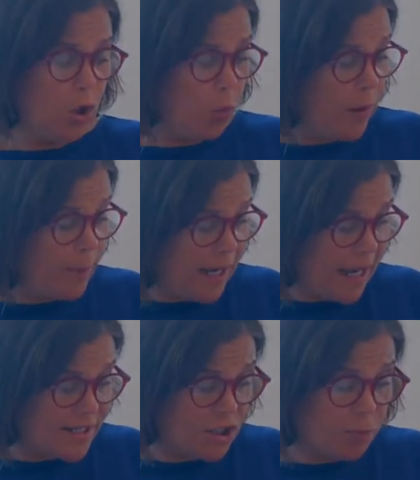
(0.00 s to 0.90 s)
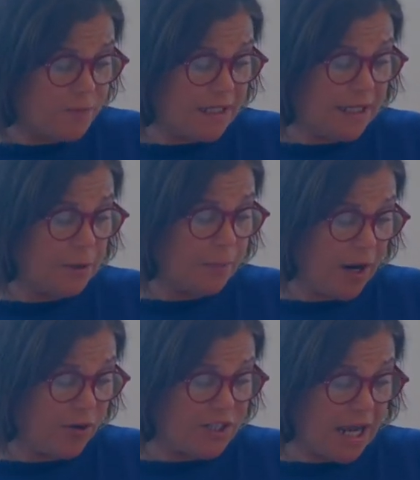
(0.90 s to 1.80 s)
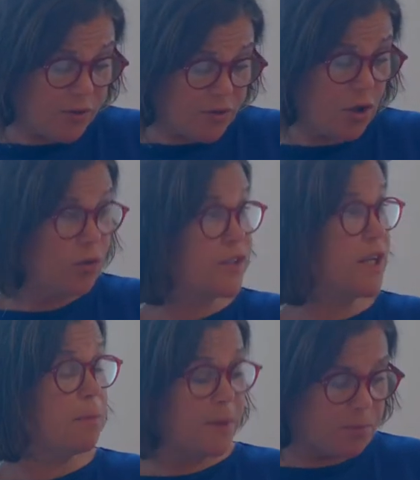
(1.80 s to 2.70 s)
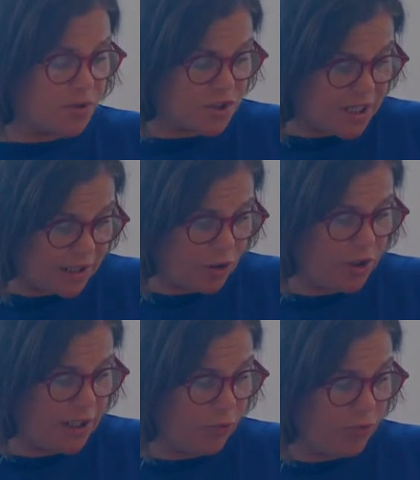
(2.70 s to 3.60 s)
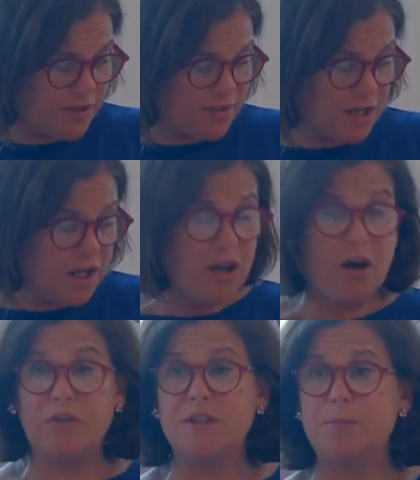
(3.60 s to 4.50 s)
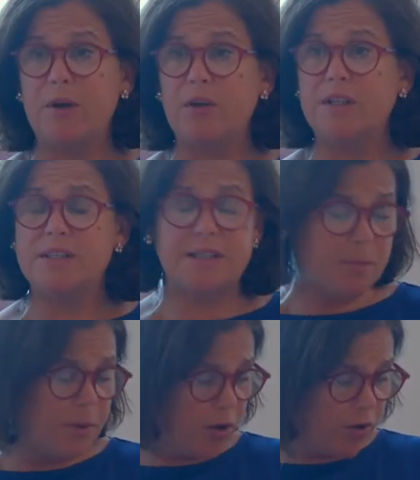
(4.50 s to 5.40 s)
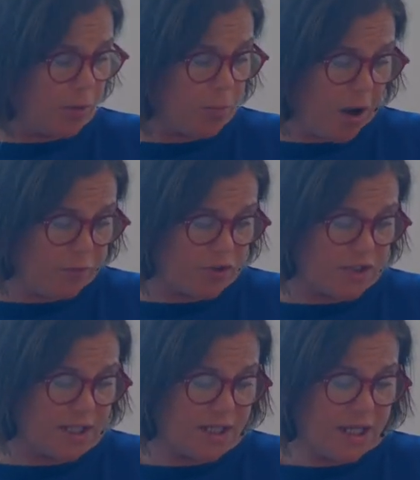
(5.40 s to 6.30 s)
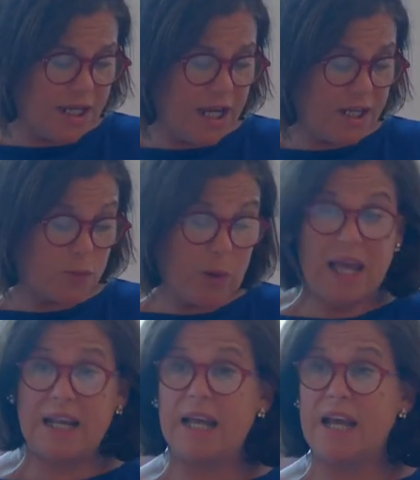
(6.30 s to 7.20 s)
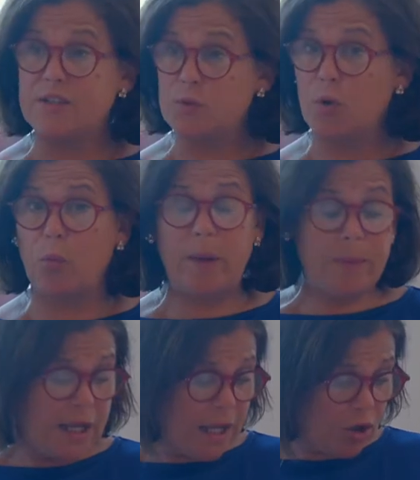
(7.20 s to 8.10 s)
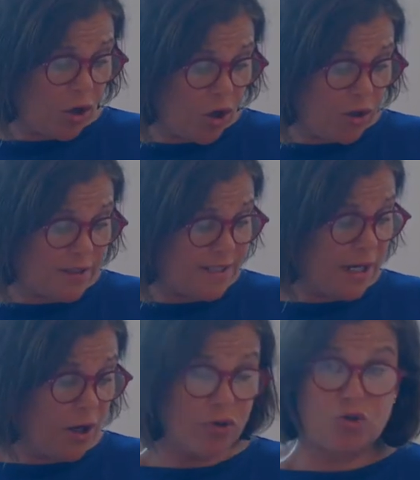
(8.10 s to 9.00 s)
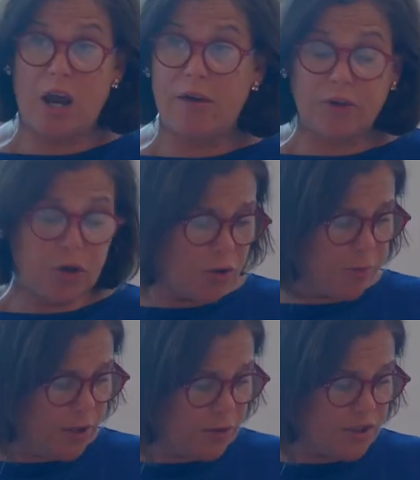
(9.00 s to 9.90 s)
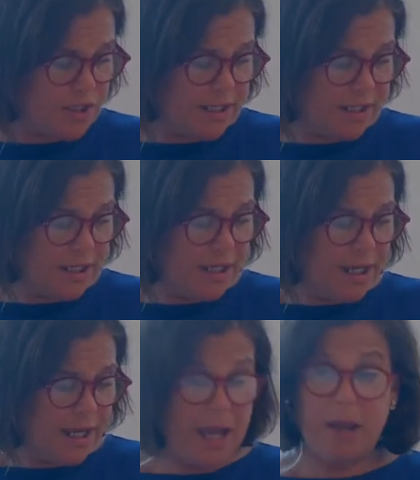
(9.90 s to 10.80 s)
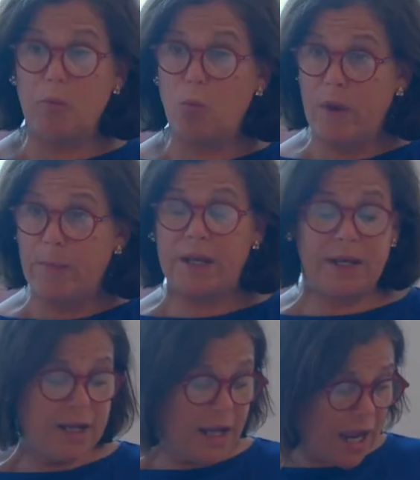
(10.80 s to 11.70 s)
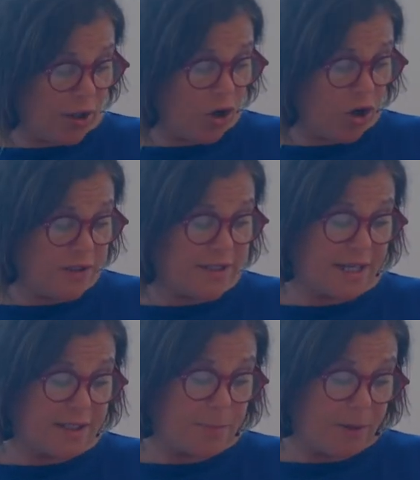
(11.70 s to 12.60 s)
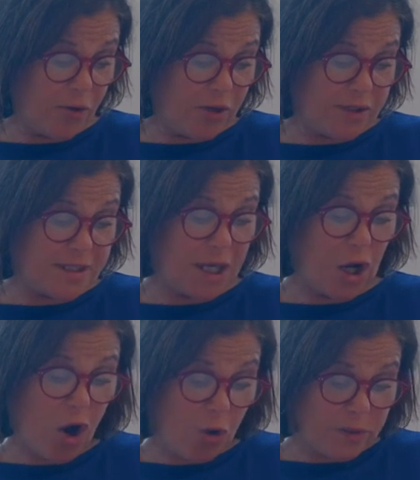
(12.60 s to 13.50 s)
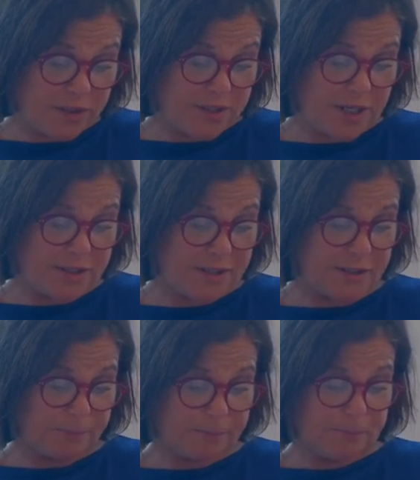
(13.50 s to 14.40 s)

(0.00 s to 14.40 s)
Women heading up single parent households can be particularly at risk of experiencing period poverty, as well as our women and girls in our traveller community, uh, women and girls experiencing homelessness,